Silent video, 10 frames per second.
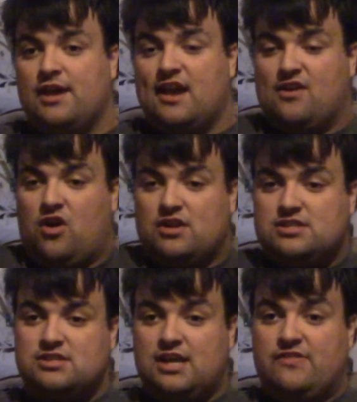And
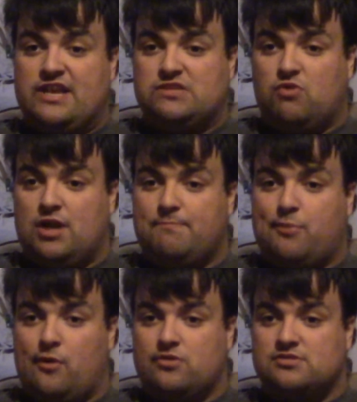honestly, in this one, it
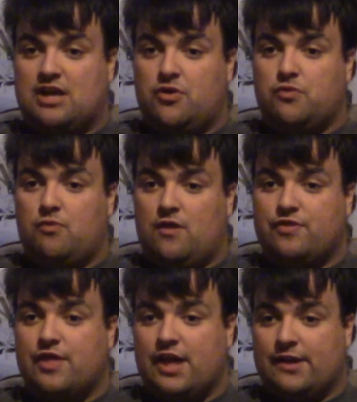boils down to one
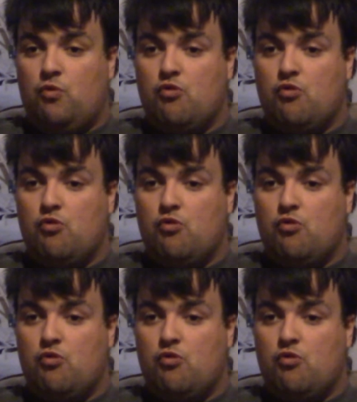thing.